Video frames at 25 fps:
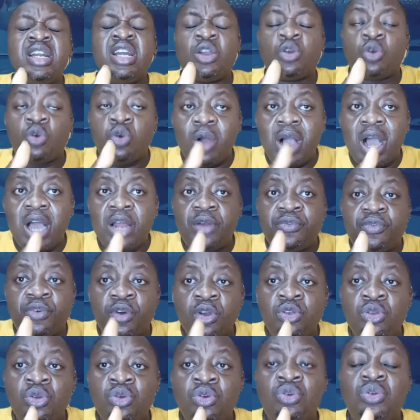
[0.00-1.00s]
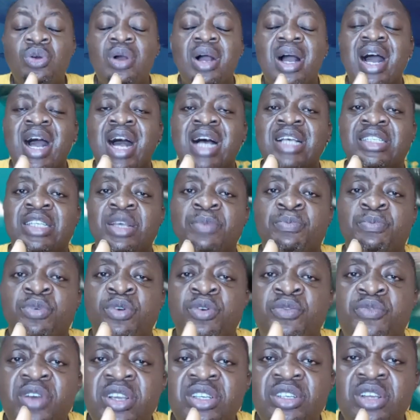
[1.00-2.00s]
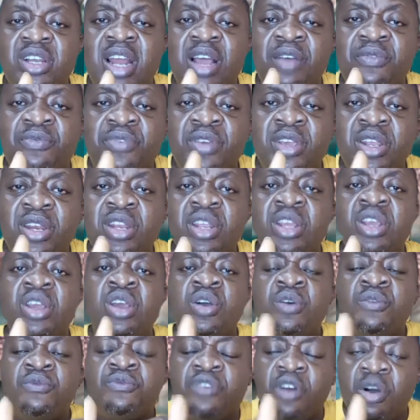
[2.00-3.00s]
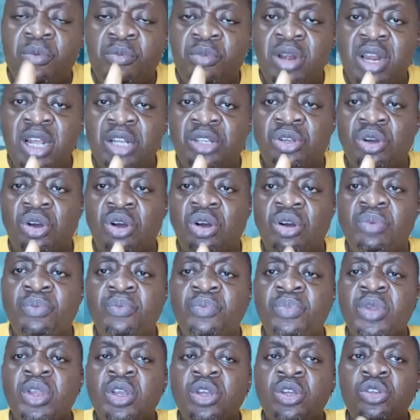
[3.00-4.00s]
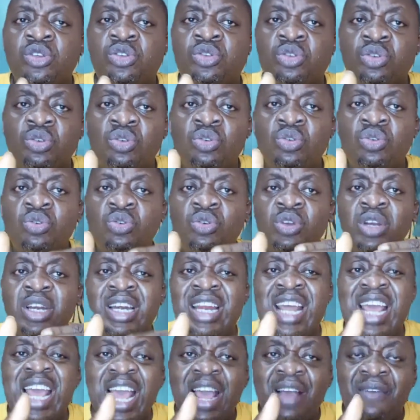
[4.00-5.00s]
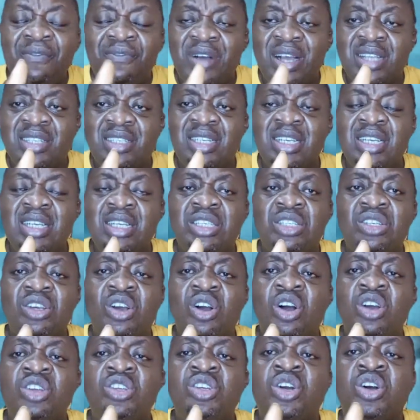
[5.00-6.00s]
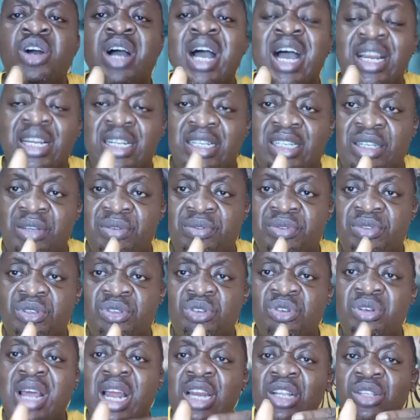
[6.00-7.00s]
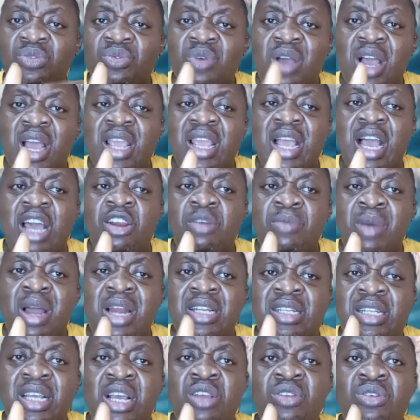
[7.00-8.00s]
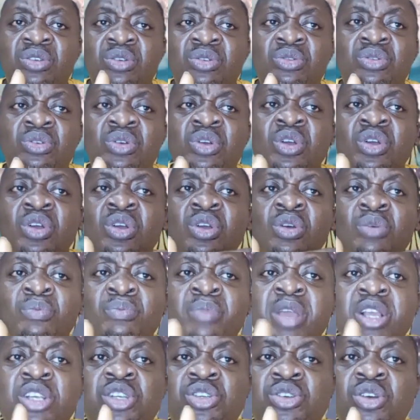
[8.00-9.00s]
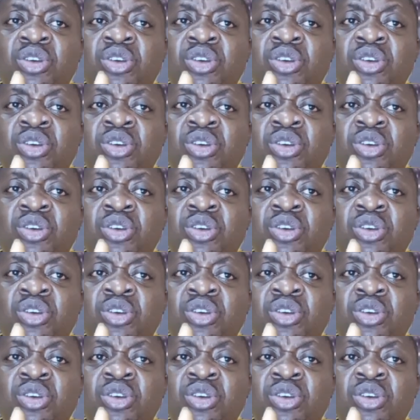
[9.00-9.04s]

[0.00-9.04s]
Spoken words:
required for you as a professional feed formulator to lay emphasis on your additives. So that is why I normally tell you, make